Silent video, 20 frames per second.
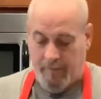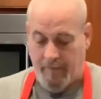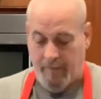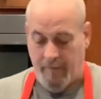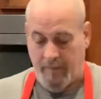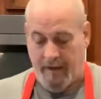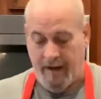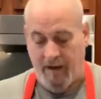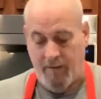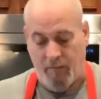
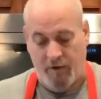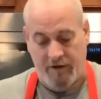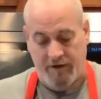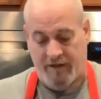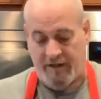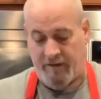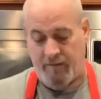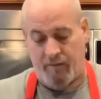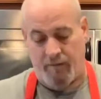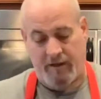And once
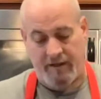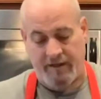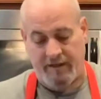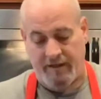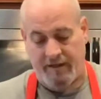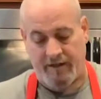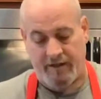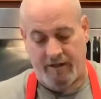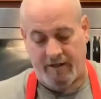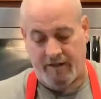
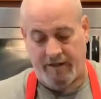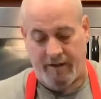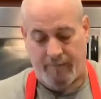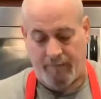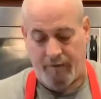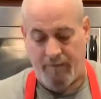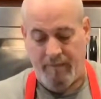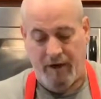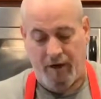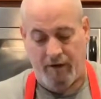it sucks up
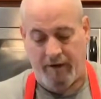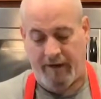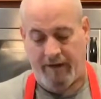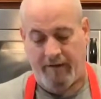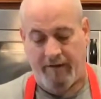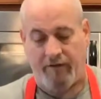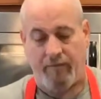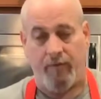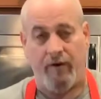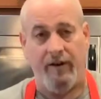the milk,
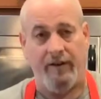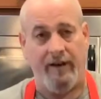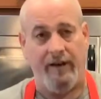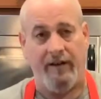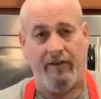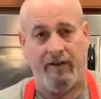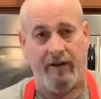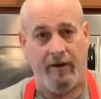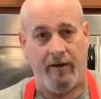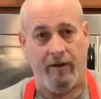it's real
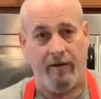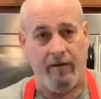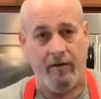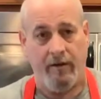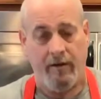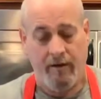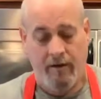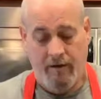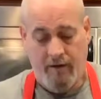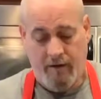easy to
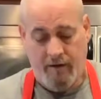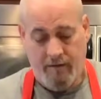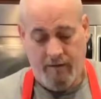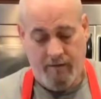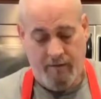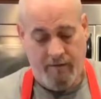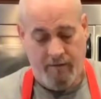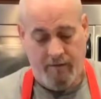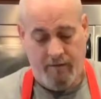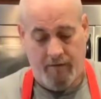
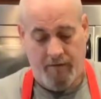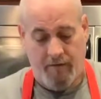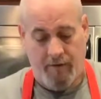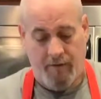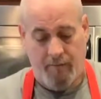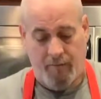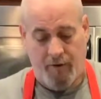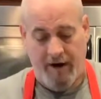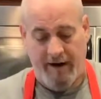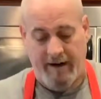
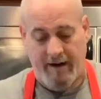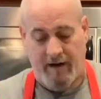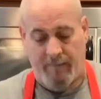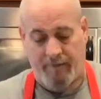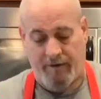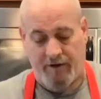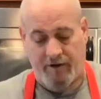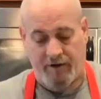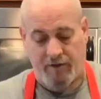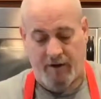break up.
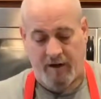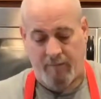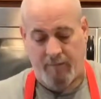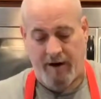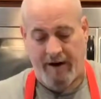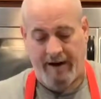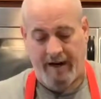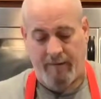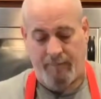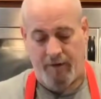You just want to
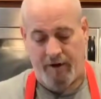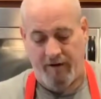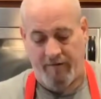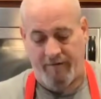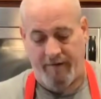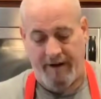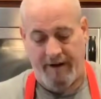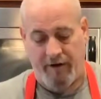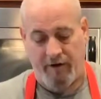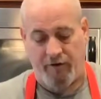break it up with your
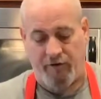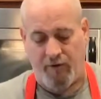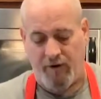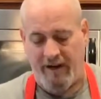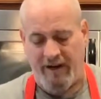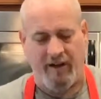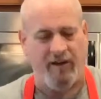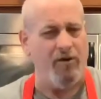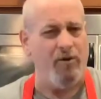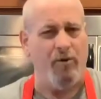fingers, or you
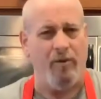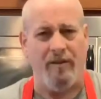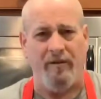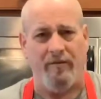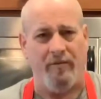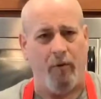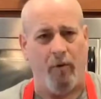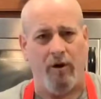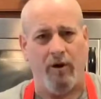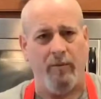can do it with a
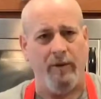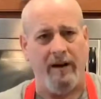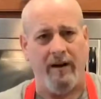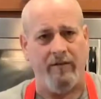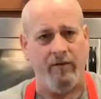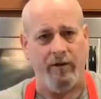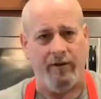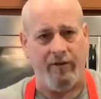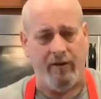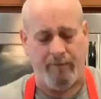fork,
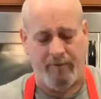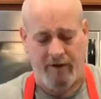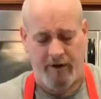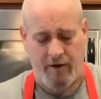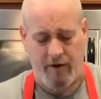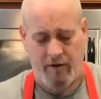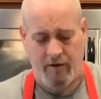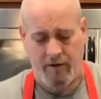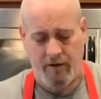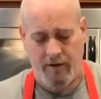whatever, it's up to
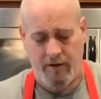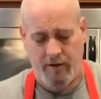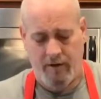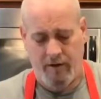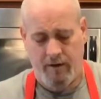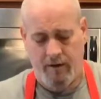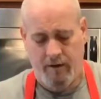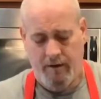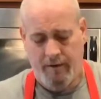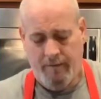you.
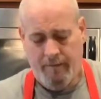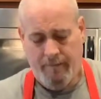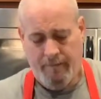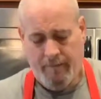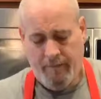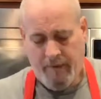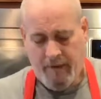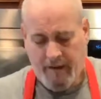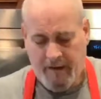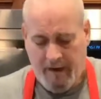
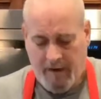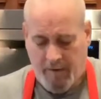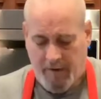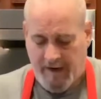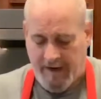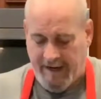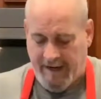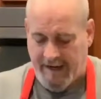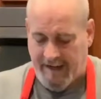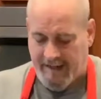And we're
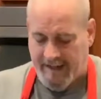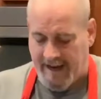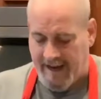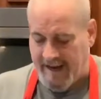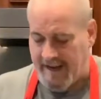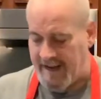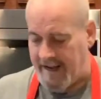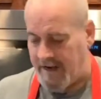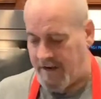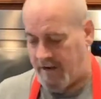going to get that
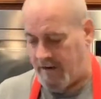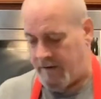in.